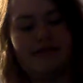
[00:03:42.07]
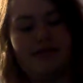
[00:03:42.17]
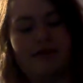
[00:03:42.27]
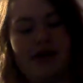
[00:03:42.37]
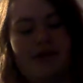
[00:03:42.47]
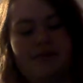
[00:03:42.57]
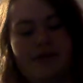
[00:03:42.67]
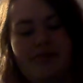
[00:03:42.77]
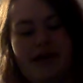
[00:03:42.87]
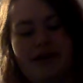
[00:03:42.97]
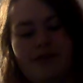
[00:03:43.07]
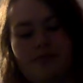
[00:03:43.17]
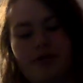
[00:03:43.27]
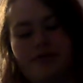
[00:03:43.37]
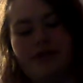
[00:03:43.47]
so I'll be
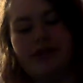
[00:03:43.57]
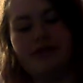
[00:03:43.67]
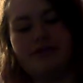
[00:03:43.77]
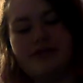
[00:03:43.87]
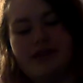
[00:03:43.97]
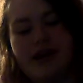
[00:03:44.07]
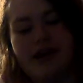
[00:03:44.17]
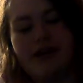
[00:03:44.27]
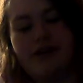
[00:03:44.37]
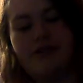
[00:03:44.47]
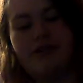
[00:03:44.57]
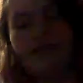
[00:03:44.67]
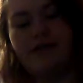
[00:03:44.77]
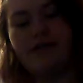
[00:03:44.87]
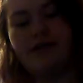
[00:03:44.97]
making more videos now.
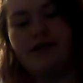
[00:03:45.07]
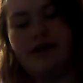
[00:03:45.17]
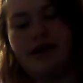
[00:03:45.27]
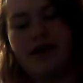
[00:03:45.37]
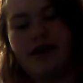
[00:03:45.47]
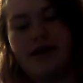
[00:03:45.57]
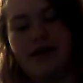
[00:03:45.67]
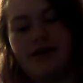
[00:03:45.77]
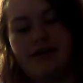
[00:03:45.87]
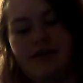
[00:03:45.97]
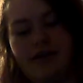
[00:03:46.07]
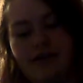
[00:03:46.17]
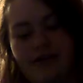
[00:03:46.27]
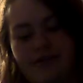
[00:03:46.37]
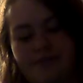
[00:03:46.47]
And
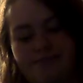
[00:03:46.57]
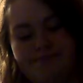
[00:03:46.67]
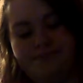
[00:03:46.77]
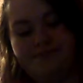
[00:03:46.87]
um